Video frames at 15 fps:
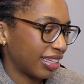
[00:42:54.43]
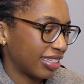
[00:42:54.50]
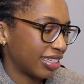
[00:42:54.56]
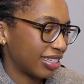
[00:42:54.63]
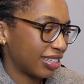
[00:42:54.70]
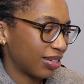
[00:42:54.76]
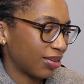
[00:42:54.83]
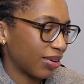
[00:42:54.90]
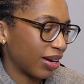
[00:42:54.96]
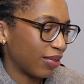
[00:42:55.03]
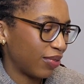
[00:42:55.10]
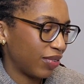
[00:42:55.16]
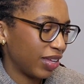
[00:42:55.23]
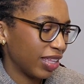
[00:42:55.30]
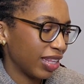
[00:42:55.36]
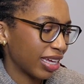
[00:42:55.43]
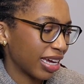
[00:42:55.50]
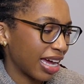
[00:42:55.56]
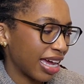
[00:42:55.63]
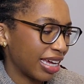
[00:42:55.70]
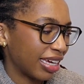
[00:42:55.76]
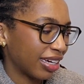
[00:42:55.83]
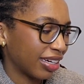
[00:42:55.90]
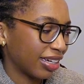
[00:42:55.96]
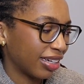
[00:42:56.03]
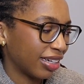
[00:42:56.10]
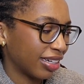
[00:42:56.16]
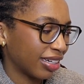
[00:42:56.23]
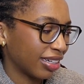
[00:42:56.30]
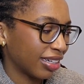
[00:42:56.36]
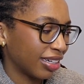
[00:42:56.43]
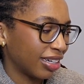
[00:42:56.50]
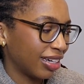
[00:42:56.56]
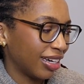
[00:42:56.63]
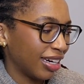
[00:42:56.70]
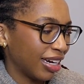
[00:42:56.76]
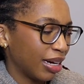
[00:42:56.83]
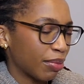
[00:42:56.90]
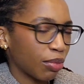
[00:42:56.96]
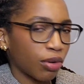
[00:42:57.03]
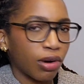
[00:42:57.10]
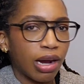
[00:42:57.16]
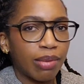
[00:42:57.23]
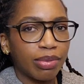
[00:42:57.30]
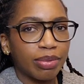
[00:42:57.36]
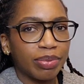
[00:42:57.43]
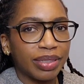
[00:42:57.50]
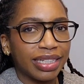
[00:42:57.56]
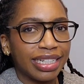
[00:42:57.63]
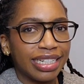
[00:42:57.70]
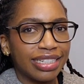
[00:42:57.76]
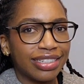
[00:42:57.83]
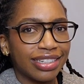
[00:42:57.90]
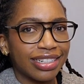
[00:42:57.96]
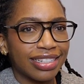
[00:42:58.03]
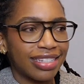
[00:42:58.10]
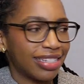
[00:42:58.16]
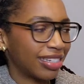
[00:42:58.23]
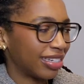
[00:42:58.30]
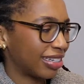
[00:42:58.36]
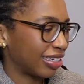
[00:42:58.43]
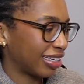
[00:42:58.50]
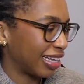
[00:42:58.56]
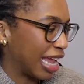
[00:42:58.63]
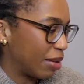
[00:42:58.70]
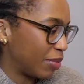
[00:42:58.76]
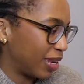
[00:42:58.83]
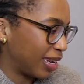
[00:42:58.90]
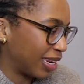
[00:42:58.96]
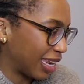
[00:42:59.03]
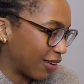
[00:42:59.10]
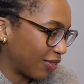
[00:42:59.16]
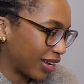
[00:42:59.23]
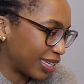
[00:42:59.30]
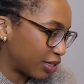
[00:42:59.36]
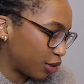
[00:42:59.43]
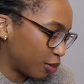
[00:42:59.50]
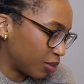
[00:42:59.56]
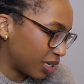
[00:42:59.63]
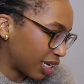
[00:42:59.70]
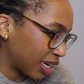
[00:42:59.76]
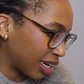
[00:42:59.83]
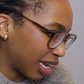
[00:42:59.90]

So I feel like I could probably just, I mean, if I zoomed in,